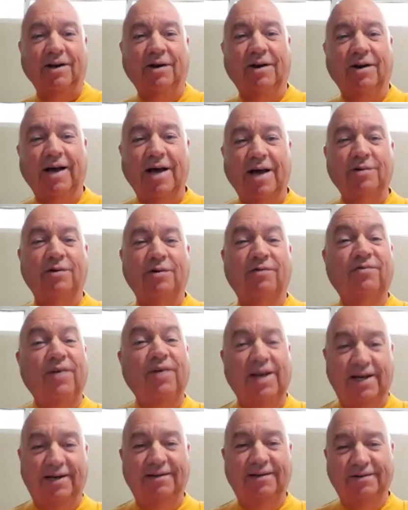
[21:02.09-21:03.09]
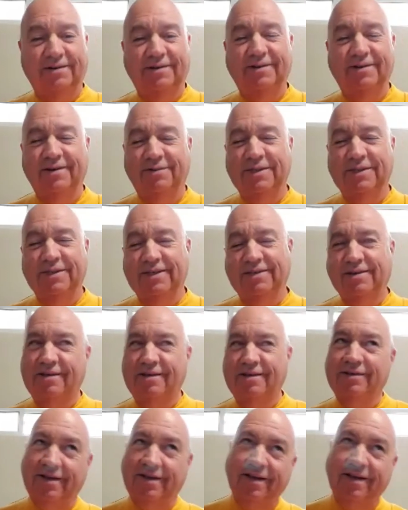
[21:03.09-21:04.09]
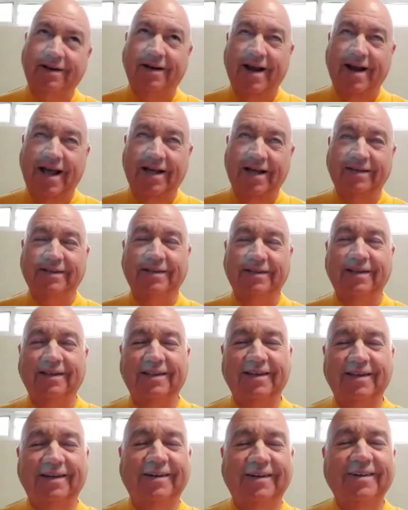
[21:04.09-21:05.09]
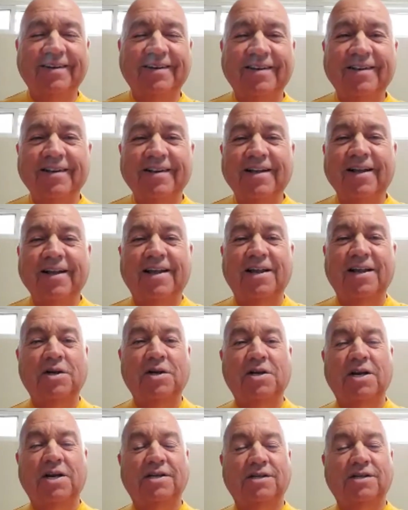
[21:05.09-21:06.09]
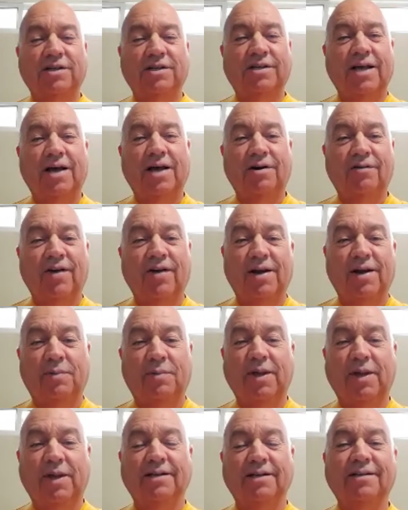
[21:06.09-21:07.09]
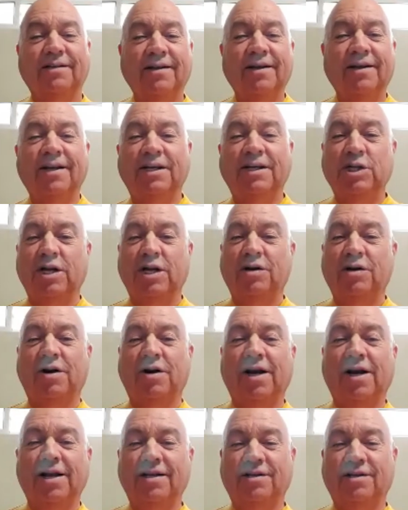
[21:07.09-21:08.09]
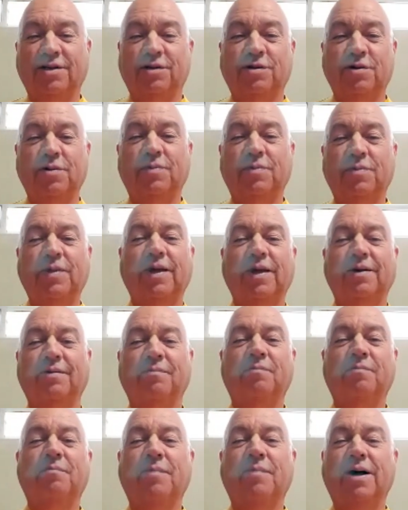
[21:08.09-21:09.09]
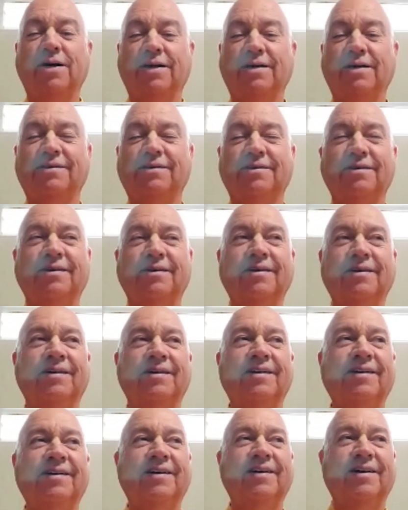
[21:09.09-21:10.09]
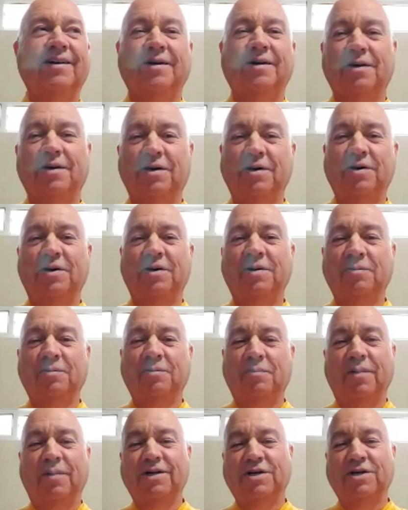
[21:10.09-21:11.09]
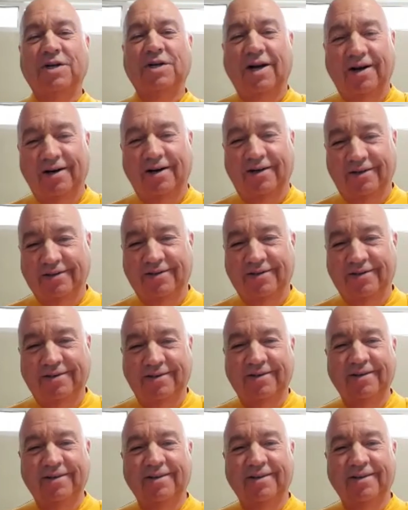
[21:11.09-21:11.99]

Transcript: How to fight, just because they got an accent there. Can you teach us how to fight? Because generally it's assumed that monks learn martial arts.